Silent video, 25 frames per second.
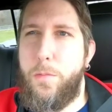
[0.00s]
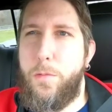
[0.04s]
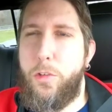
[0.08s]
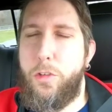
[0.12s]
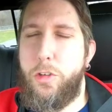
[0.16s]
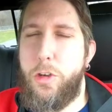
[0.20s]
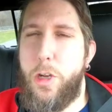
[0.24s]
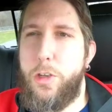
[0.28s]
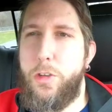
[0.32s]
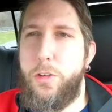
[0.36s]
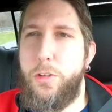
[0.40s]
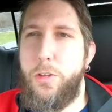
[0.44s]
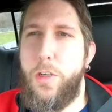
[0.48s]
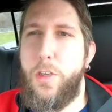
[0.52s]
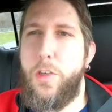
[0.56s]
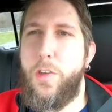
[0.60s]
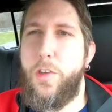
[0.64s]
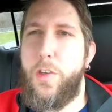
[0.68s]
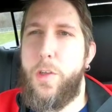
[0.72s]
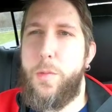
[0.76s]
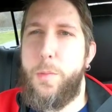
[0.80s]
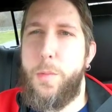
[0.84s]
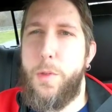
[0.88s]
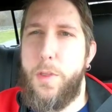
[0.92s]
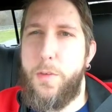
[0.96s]

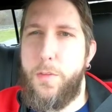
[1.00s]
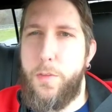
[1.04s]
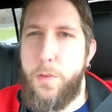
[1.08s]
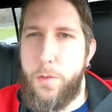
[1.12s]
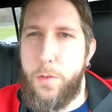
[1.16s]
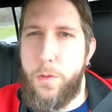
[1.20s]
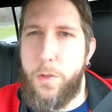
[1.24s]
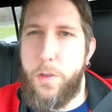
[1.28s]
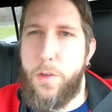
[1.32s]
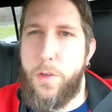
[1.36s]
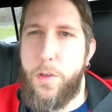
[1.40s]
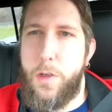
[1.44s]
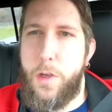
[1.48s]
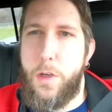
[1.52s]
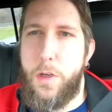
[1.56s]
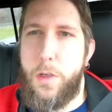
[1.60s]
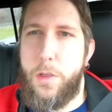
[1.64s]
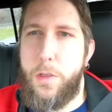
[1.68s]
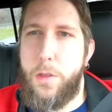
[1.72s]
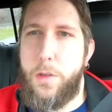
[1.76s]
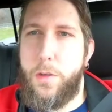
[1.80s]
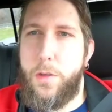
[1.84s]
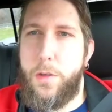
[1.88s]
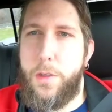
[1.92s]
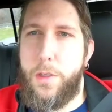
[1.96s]
Treacherous, I believe is what it's
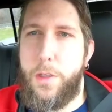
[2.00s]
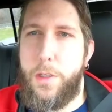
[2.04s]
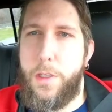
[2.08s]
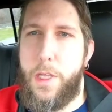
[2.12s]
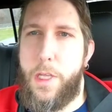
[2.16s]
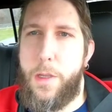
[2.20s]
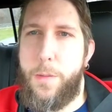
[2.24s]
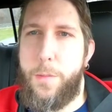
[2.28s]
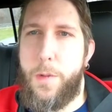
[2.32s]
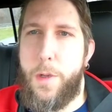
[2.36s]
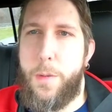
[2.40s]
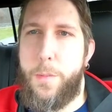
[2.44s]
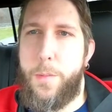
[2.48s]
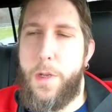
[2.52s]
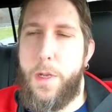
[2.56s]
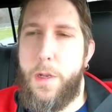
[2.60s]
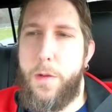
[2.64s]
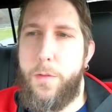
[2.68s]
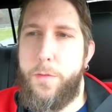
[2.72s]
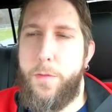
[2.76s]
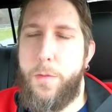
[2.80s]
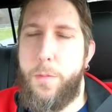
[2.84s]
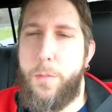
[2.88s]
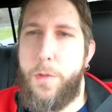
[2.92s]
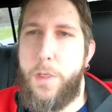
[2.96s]
called. It's a game coming
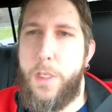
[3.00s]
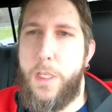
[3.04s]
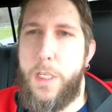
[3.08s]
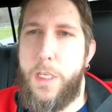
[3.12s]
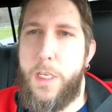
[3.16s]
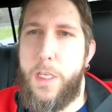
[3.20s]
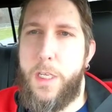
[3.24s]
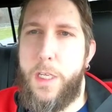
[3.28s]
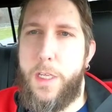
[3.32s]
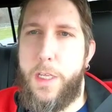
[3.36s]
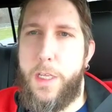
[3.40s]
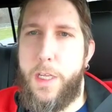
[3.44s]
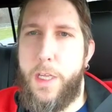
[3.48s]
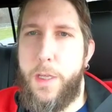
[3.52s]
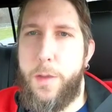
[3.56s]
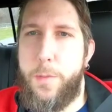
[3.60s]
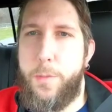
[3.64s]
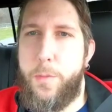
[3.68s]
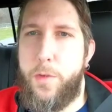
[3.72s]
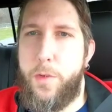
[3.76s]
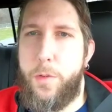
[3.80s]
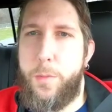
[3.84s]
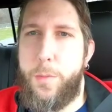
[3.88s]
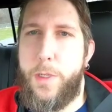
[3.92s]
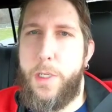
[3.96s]
out from DNA
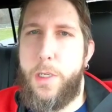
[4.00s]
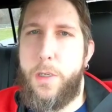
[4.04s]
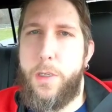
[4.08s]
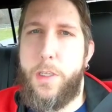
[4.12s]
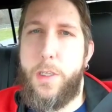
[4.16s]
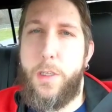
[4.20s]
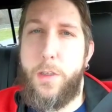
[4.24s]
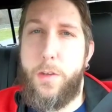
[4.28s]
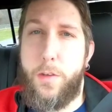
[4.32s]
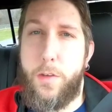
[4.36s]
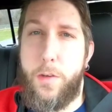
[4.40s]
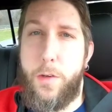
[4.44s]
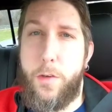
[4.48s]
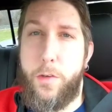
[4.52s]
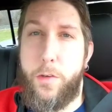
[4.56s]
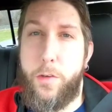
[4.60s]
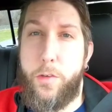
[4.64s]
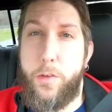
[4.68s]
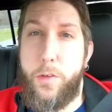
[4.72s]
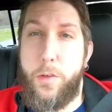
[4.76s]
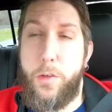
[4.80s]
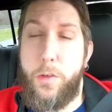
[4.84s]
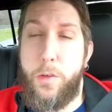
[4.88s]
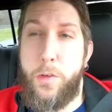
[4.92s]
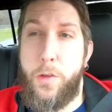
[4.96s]
Games. It'll be on Kickstarter
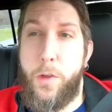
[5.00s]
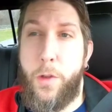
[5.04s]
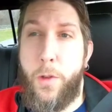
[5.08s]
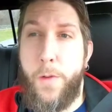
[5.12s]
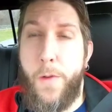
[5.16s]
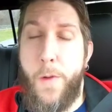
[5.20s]
soon.